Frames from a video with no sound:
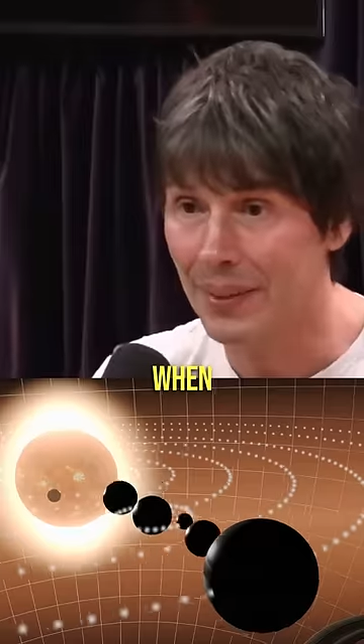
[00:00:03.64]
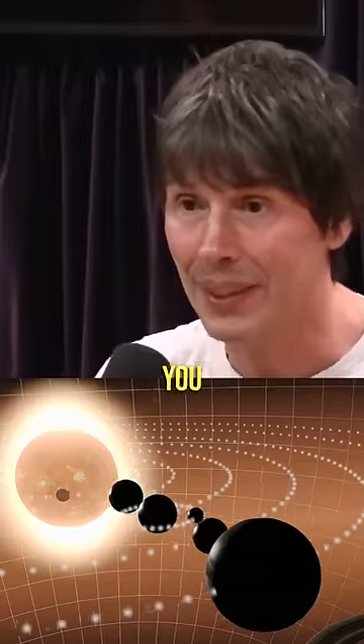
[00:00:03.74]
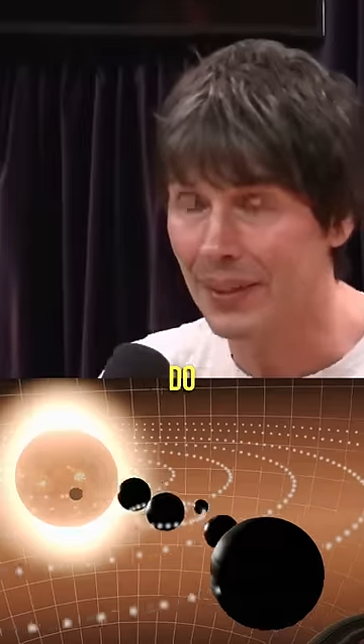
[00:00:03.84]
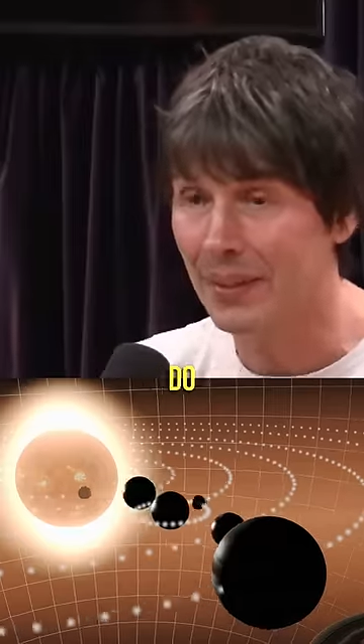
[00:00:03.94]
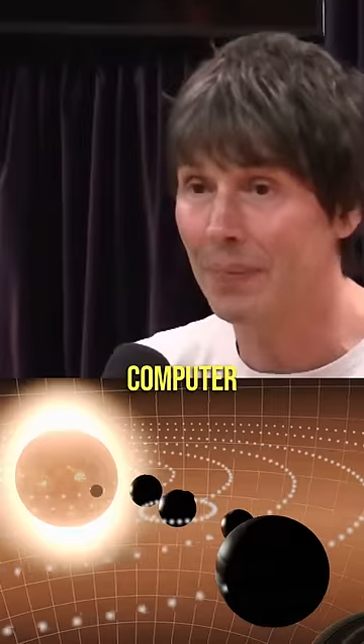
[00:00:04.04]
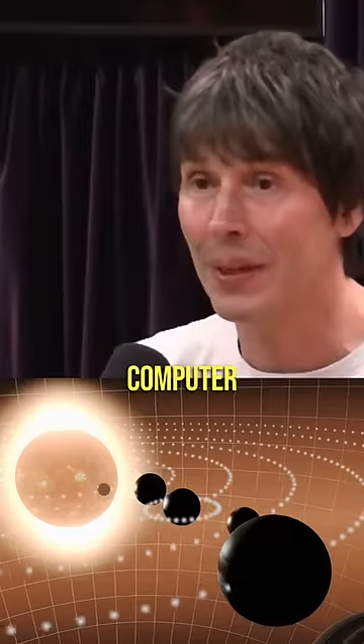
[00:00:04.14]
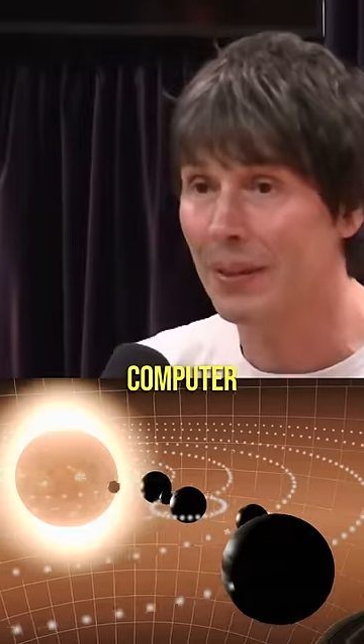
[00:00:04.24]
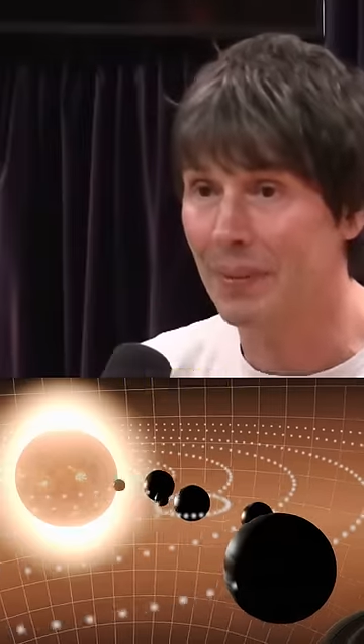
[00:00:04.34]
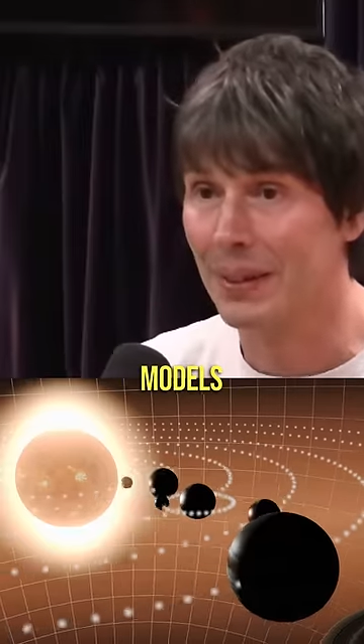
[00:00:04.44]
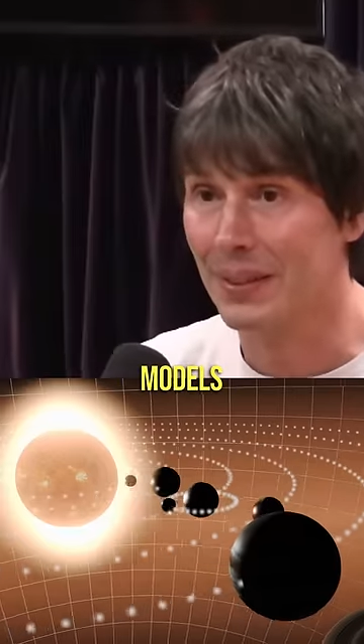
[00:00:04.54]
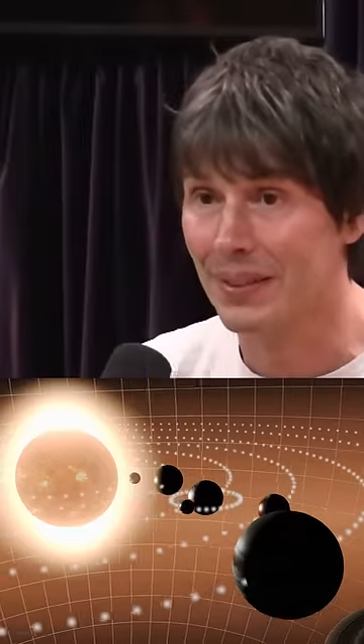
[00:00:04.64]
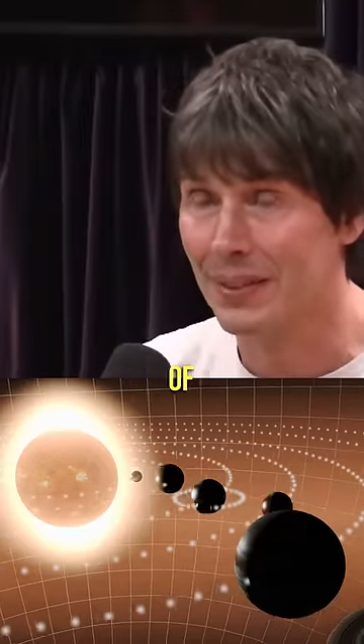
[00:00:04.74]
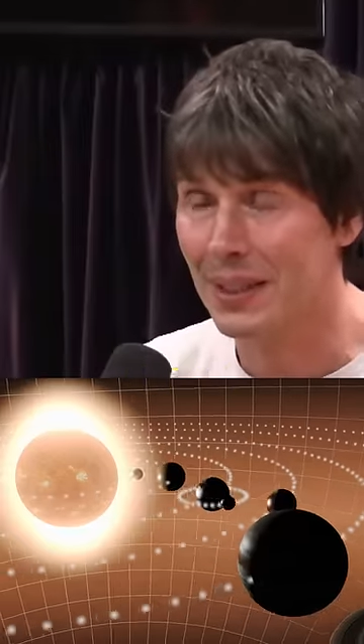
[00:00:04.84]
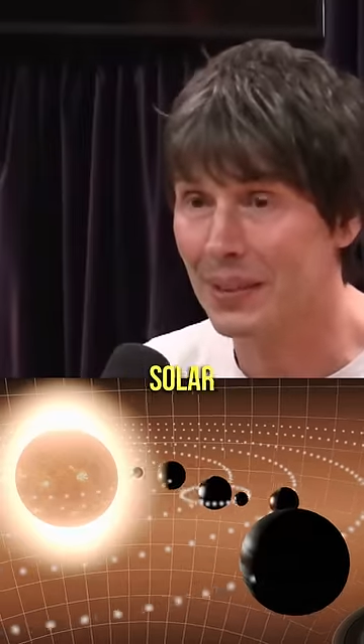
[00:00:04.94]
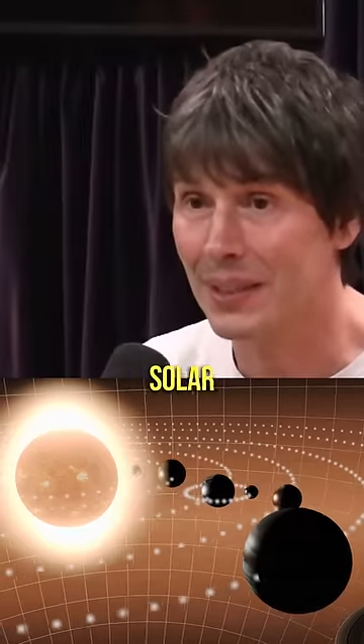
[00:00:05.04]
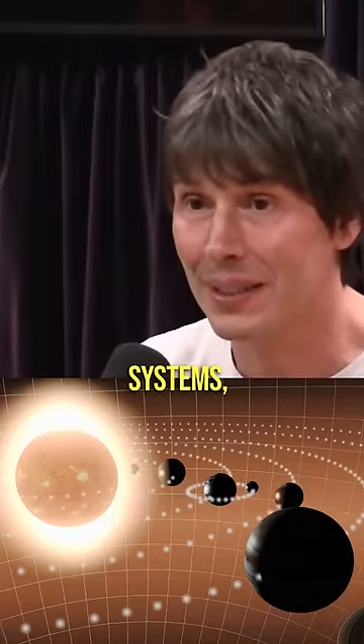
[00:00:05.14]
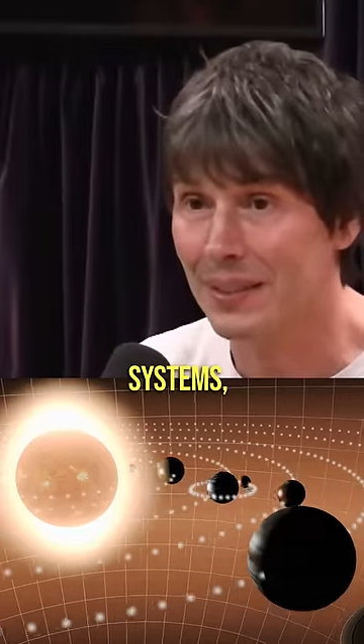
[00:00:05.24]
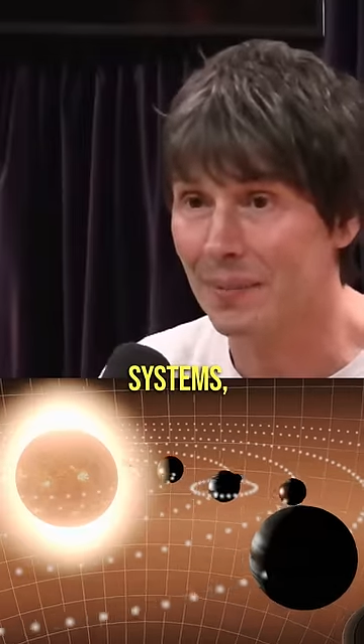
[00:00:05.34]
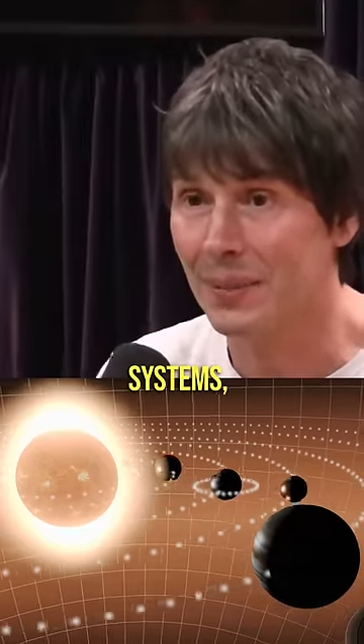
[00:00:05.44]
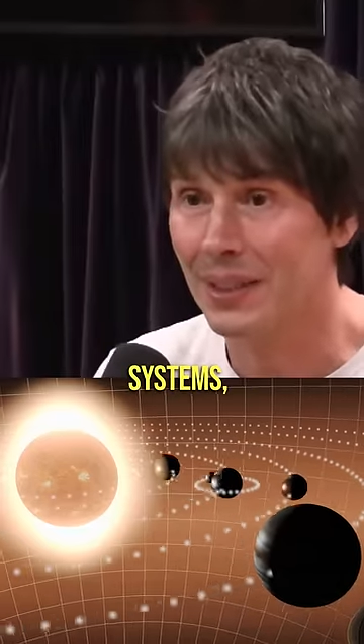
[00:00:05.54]
When you do computer models of solar
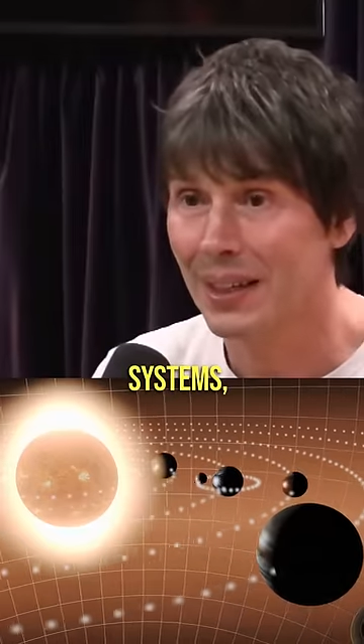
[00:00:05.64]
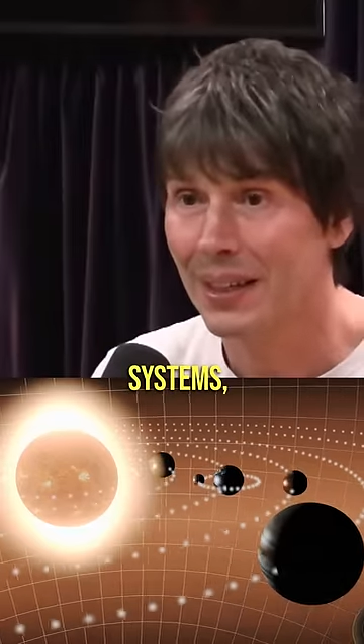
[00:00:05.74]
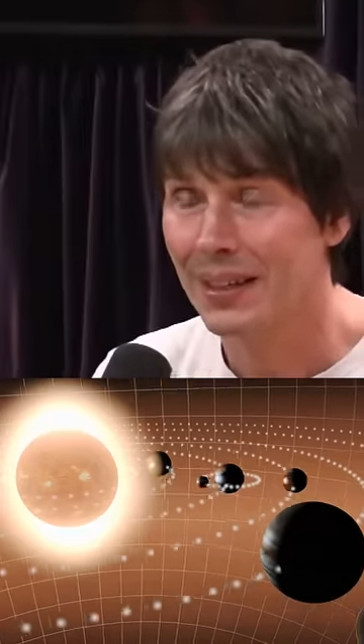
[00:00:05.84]
systems,